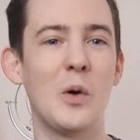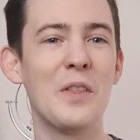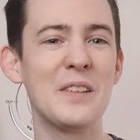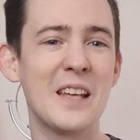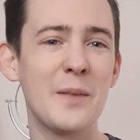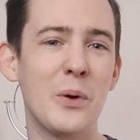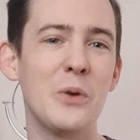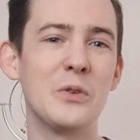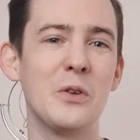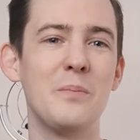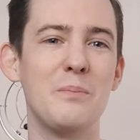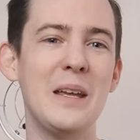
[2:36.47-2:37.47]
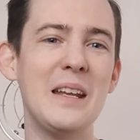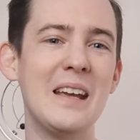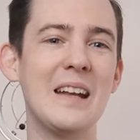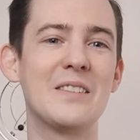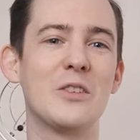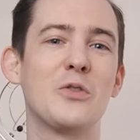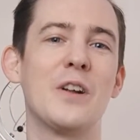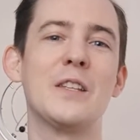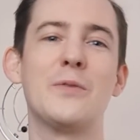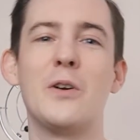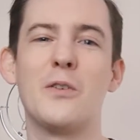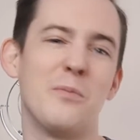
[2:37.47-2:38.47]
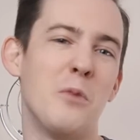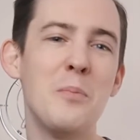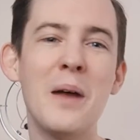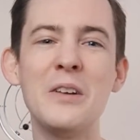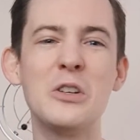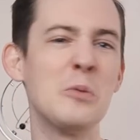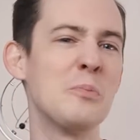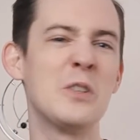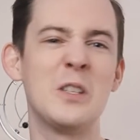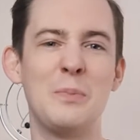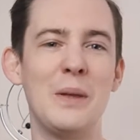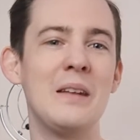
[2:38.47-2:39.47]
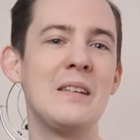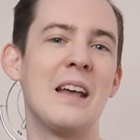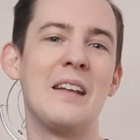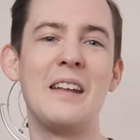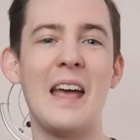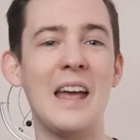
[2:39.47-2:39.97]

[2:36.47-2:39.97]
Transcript: while the Z boson mediates the transfer of momentum, spin, and